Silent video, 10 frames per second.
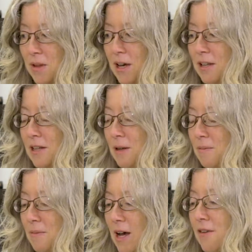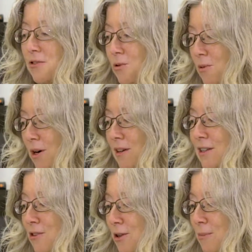And then after a while I
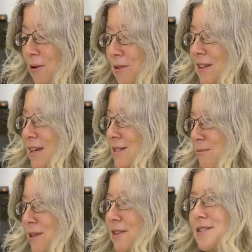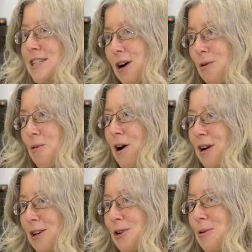thought about it, and that's when the
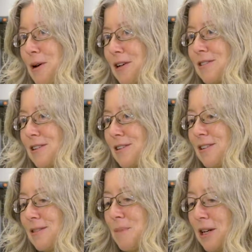DIY, you know, make a little